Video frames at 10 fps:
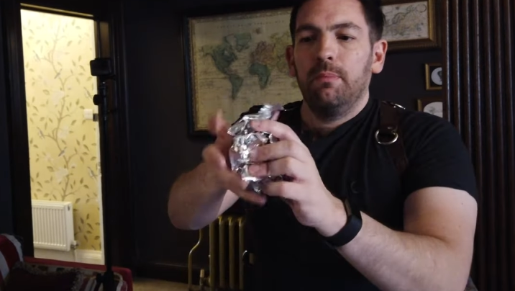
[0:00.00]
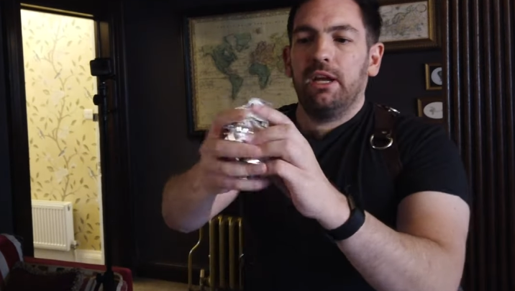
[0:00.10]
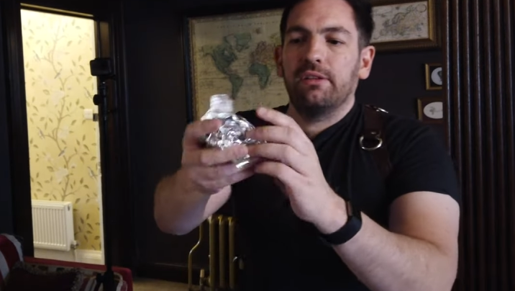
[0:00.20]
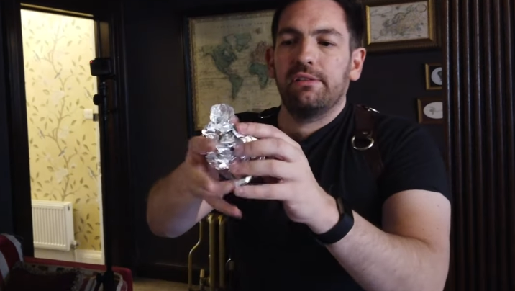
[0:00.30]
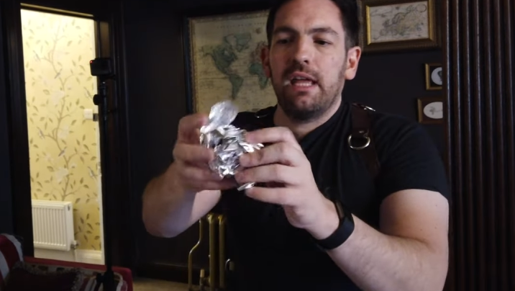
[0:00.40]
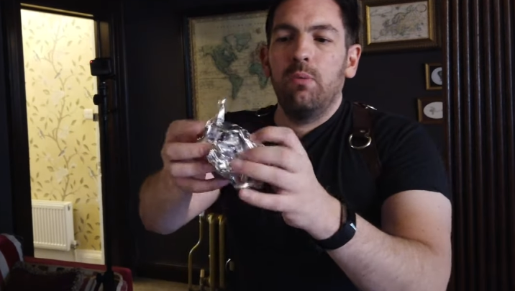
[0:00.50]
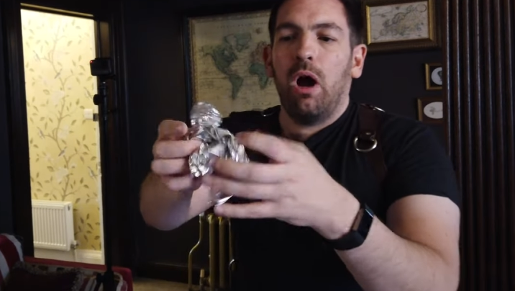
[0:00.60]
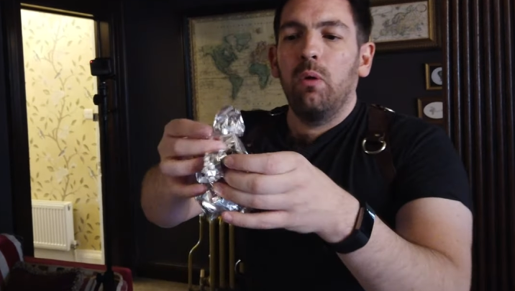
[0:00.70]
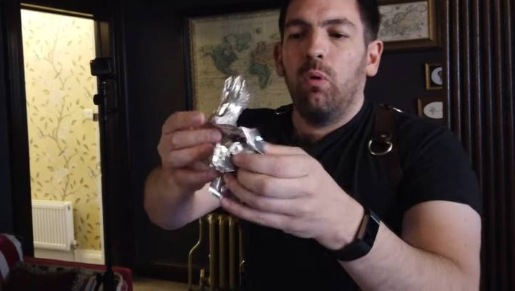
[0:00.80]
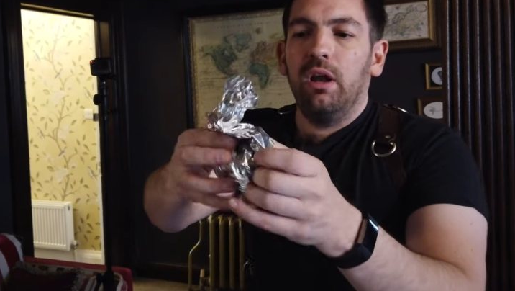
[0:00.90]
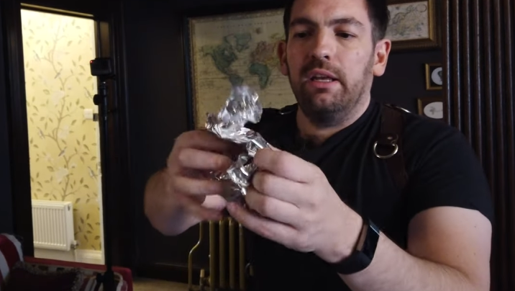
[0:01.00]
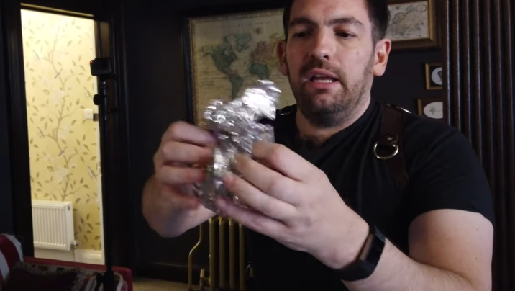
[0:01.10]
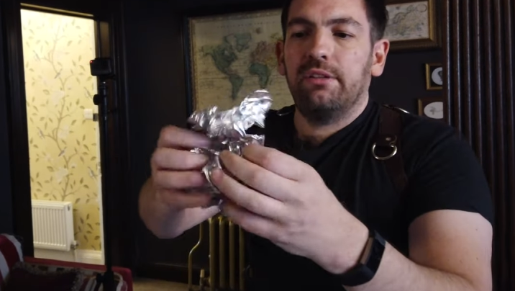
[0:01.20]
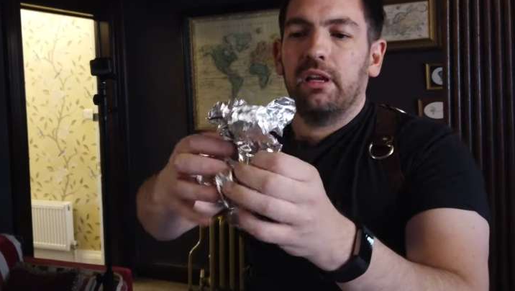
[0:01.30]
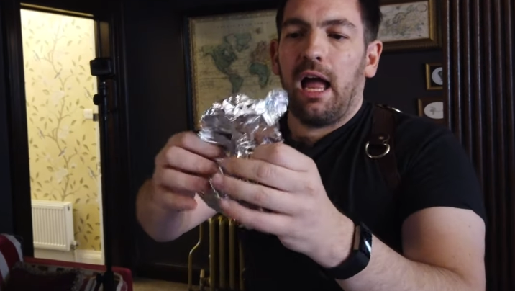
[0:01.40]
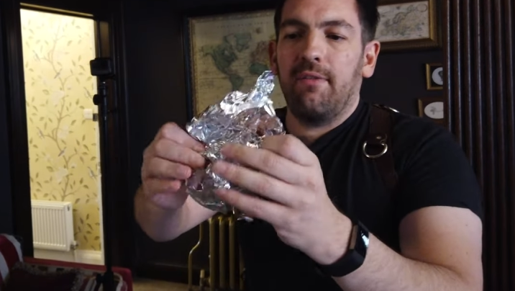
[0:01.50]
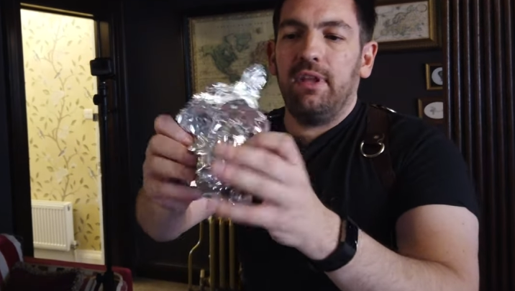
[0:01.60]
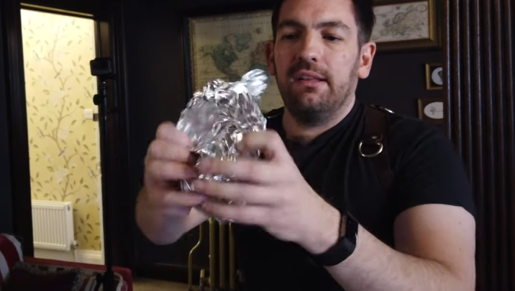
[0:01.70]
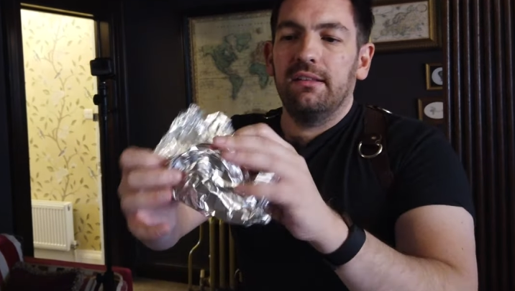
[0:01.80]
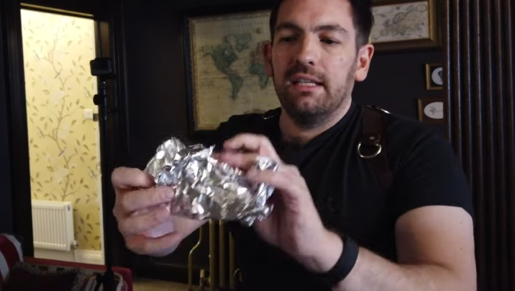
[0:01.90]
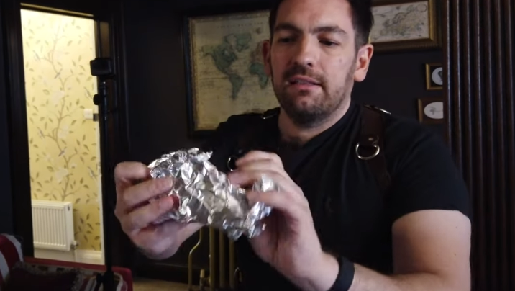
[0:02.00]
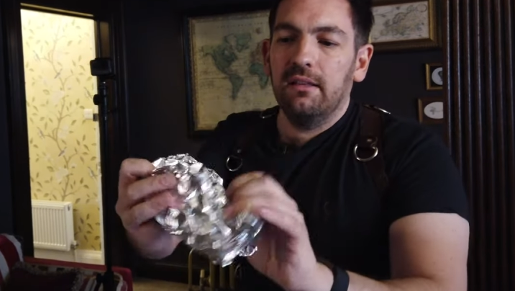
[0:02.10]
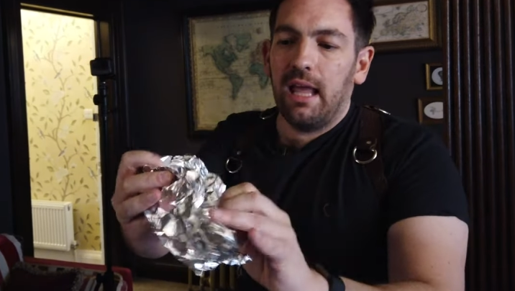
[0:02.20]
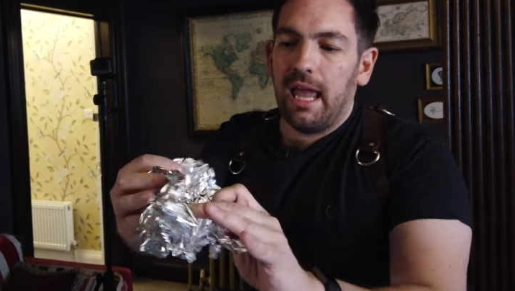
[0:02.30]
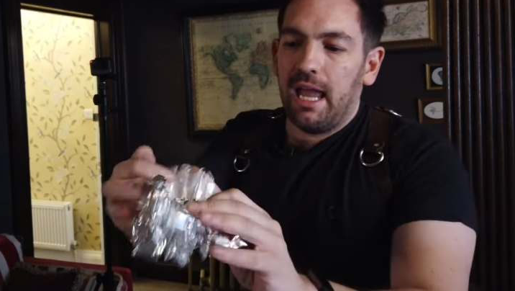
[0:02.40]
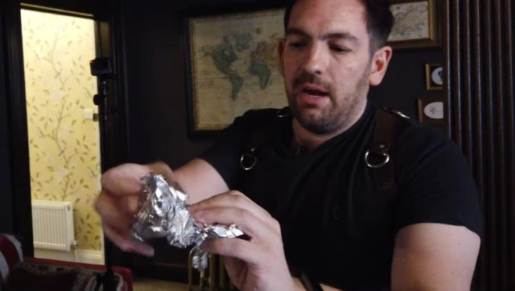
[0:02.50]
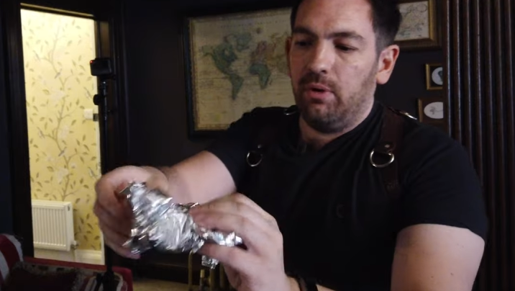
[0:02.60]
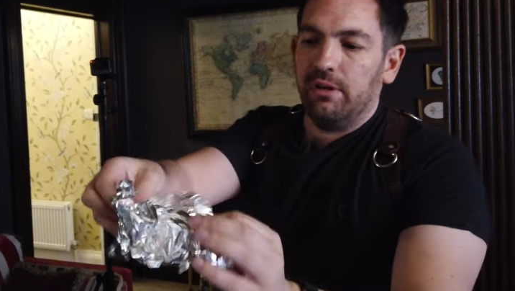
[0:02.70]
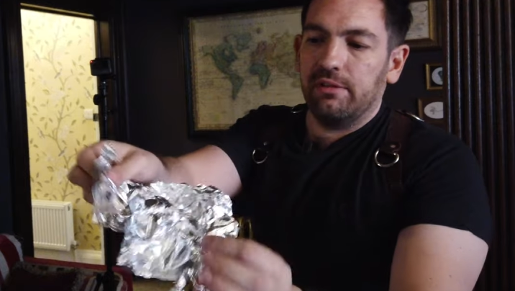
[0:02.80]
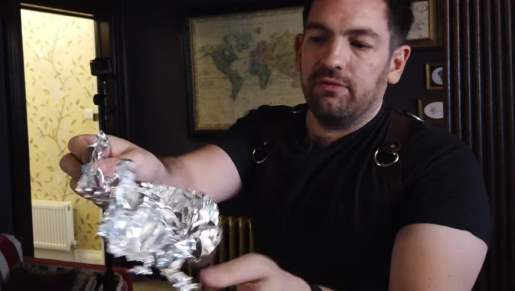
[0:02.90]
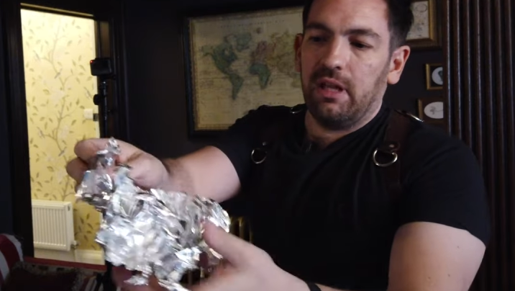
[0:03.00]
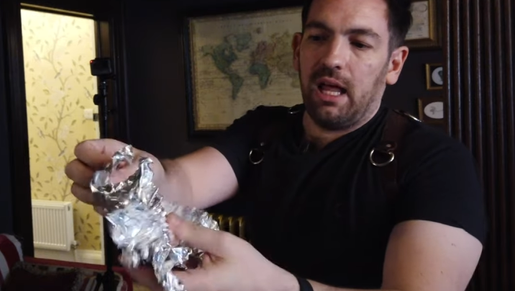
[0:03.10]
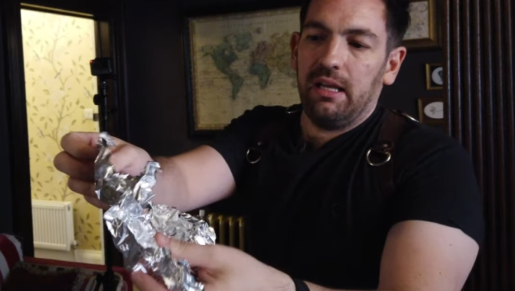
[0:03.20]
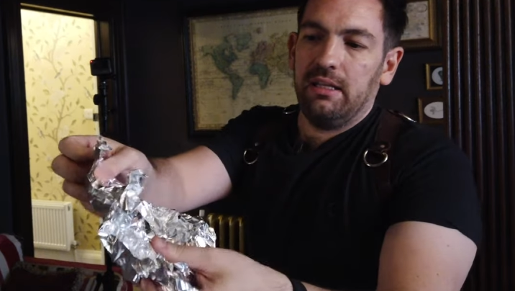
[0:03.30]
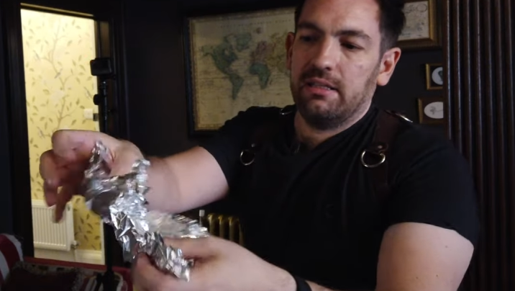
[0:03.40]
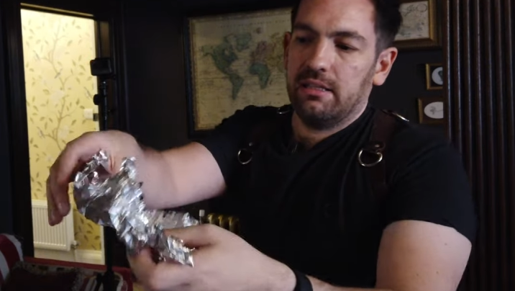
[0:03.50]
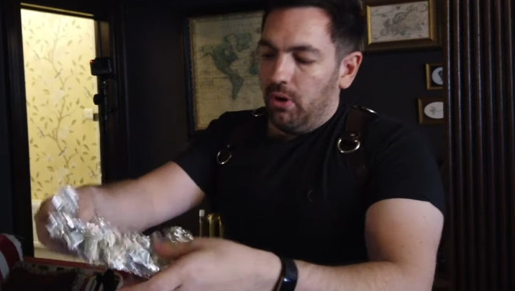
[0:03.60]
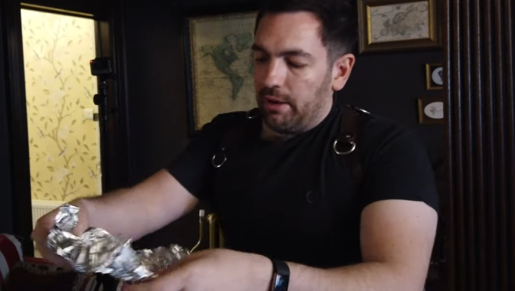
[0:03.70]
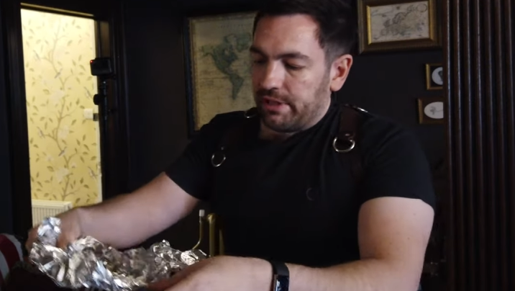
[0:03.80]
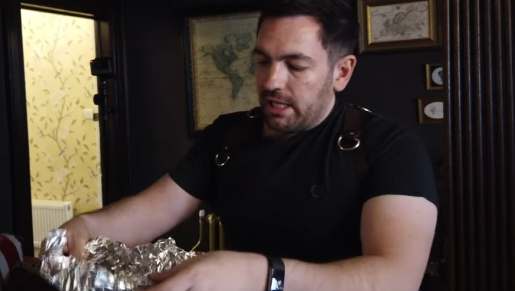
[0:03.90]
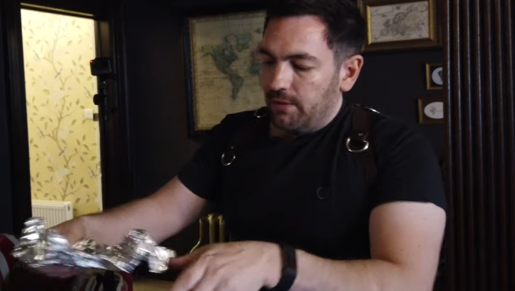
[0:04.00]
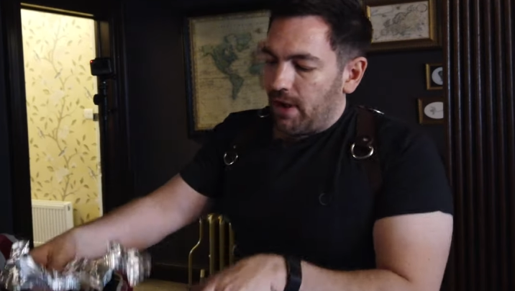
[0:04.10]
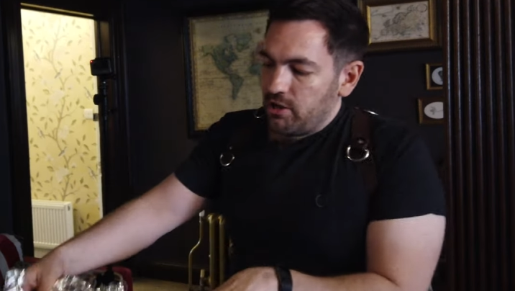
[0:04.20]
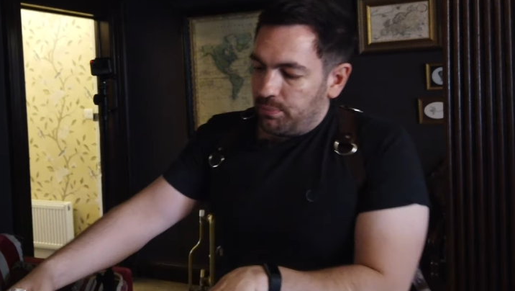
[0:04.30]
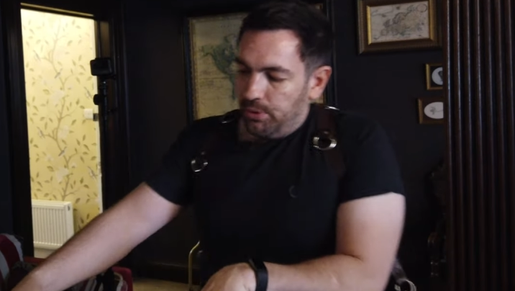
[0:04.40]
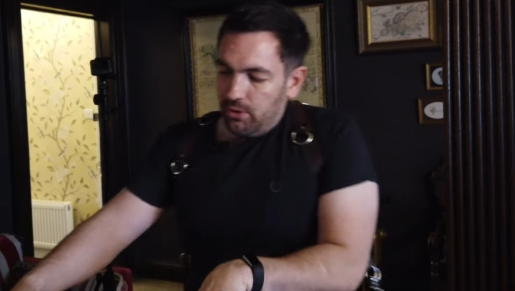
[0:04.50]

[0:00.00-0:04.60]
because I say what I want is to have these little areas of light. But I was thinking, if I just